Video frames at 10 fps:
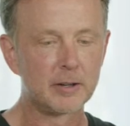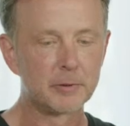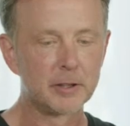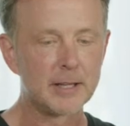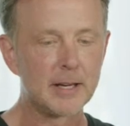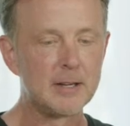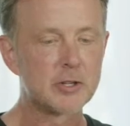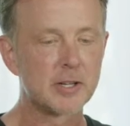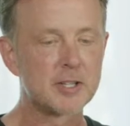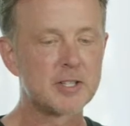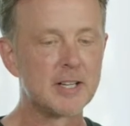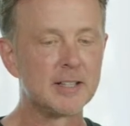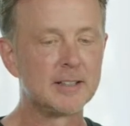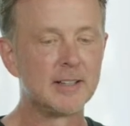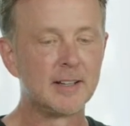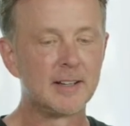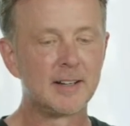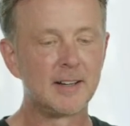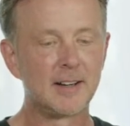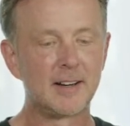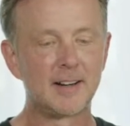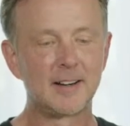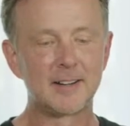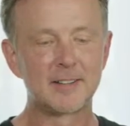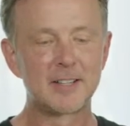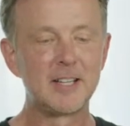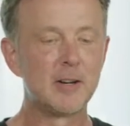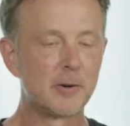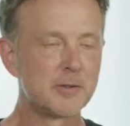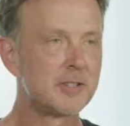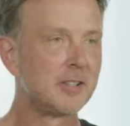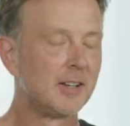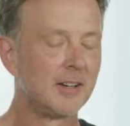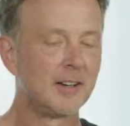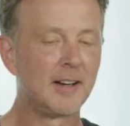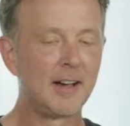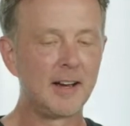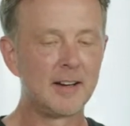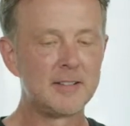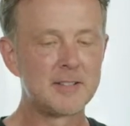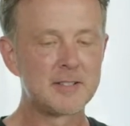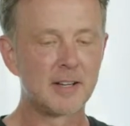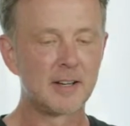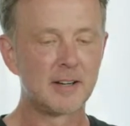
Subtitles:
really interesting keynote and